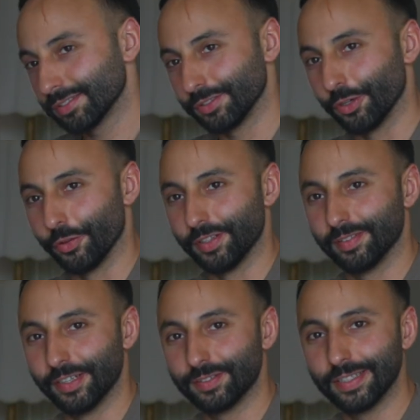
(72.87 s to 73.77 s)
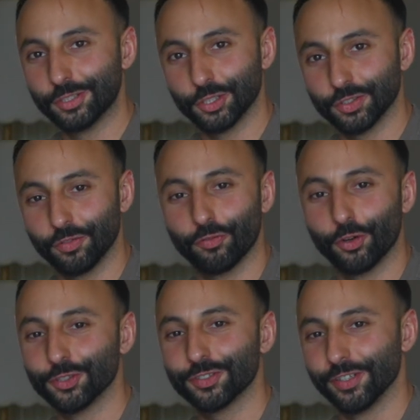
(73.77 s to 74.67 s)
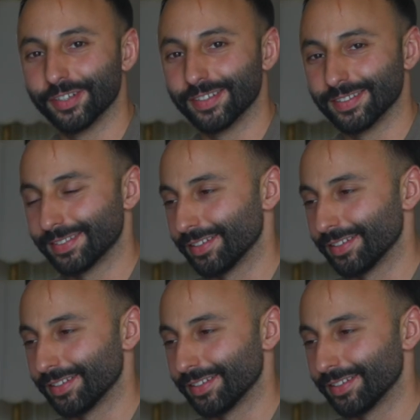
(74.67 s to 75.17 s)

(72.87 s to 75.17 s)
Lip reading: You know, they teach us the first thing is